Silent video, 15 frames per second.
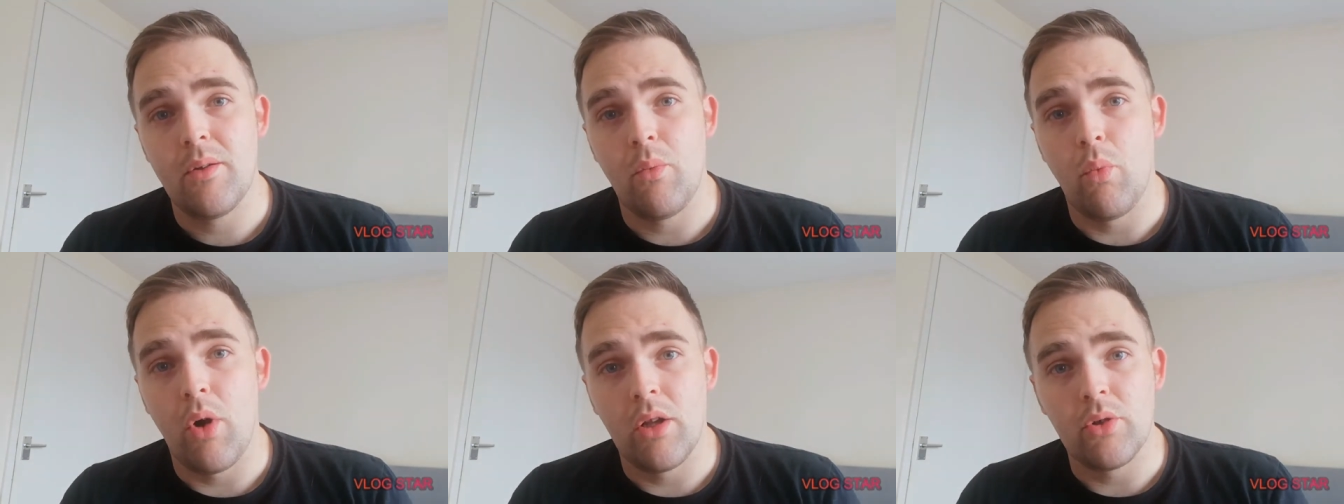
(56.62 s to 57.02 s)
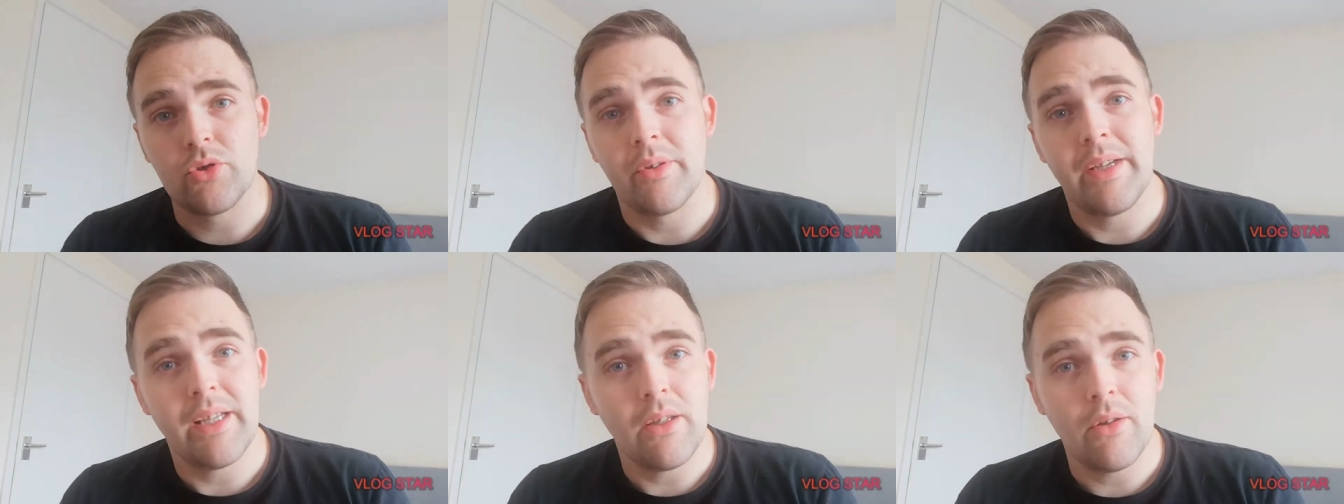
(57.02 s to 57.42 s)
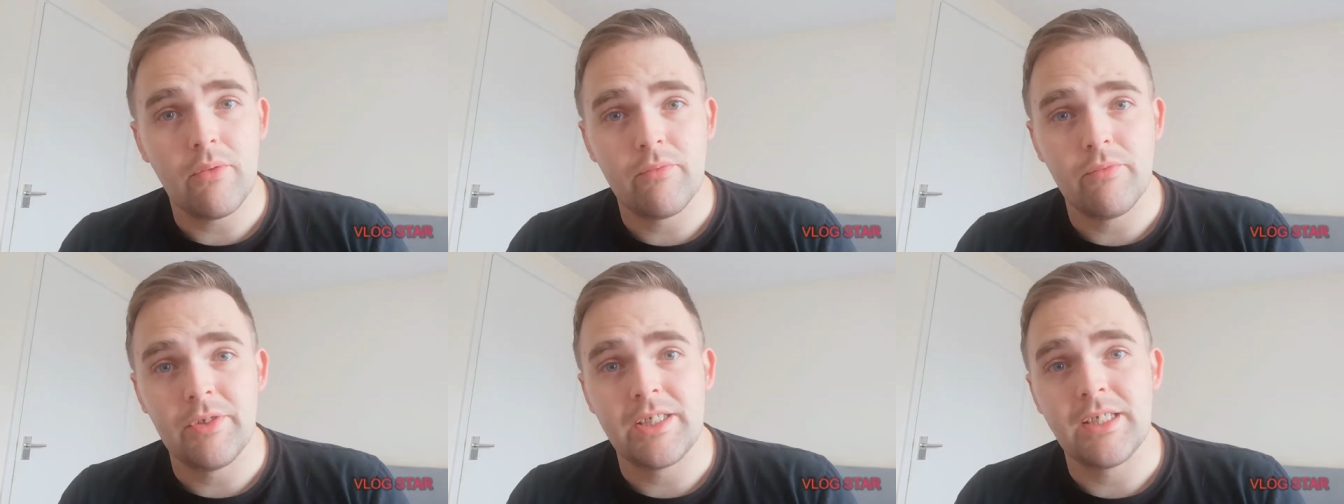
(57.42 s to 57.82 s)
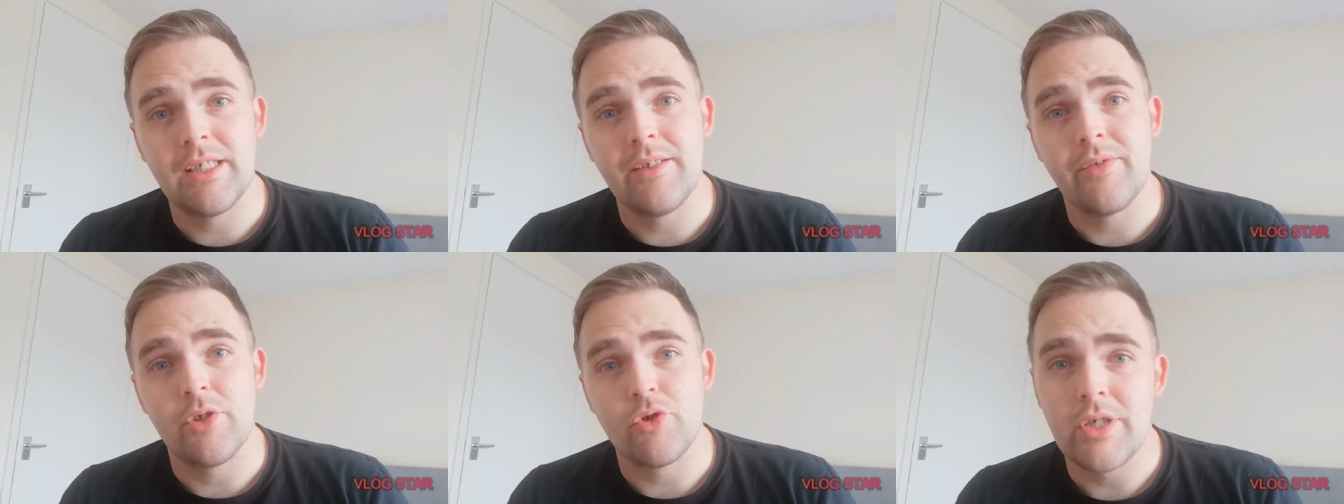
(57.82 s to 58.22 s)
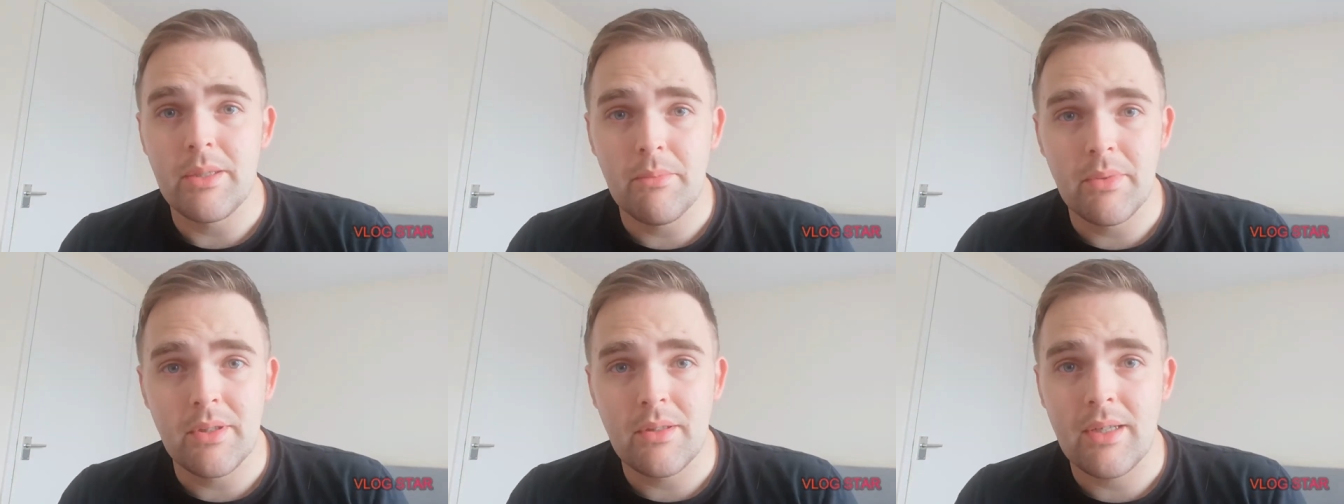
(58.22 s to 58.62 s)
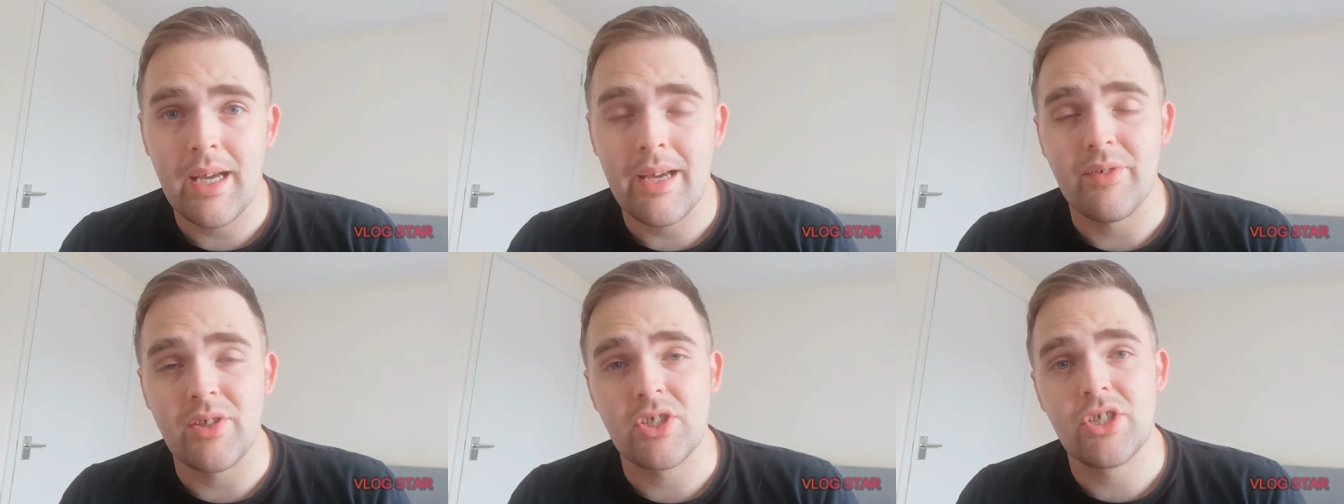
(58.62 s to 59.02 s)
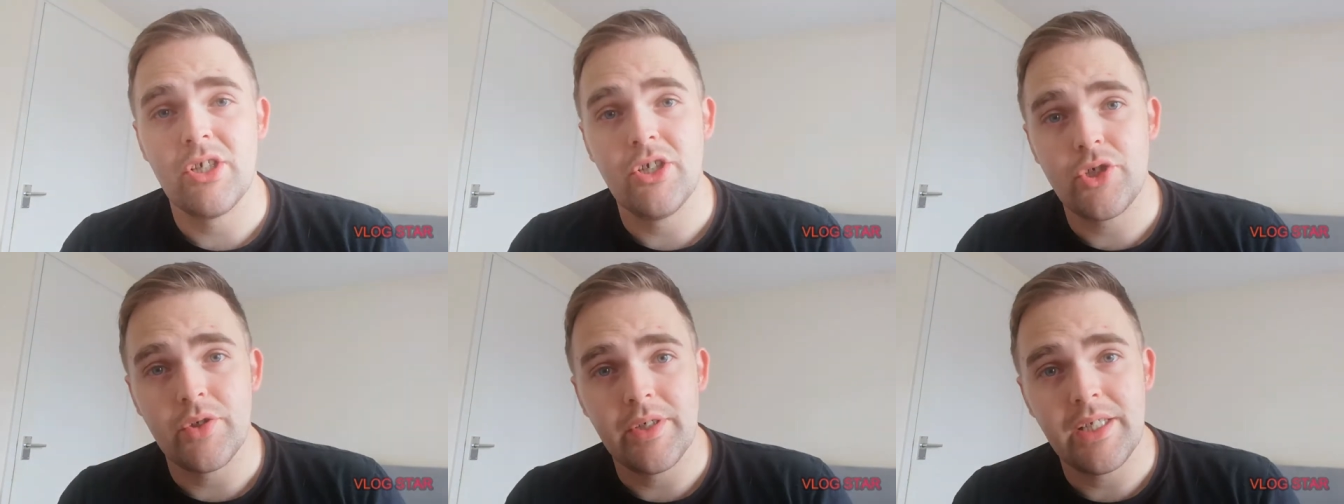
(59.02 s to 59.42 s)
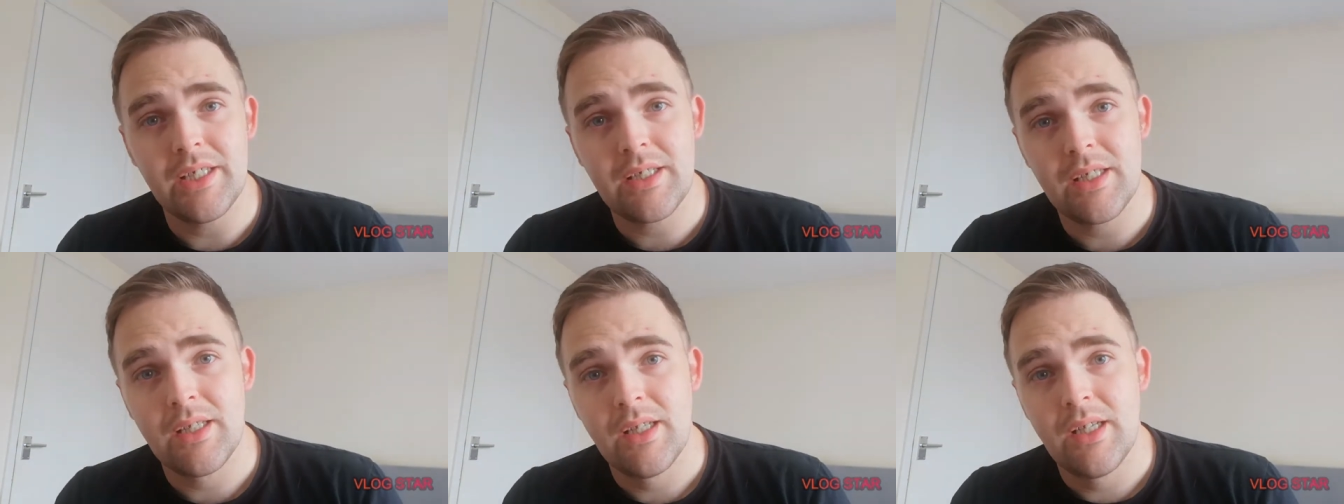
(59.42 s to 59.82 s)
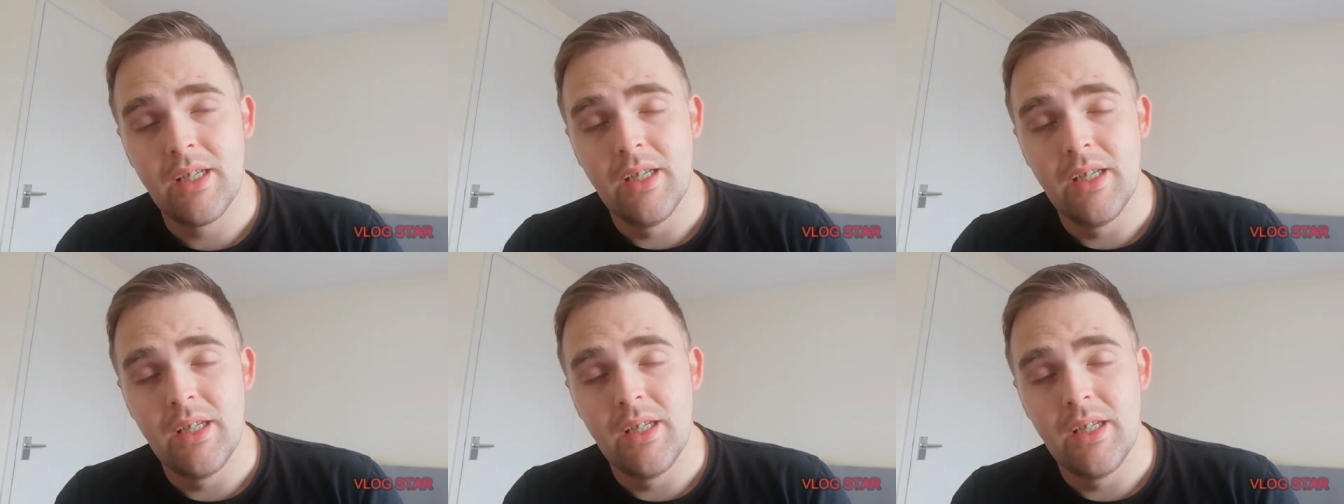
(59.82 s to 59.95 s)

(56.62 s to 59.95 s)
while also ill, receiving treatment, having surgeries,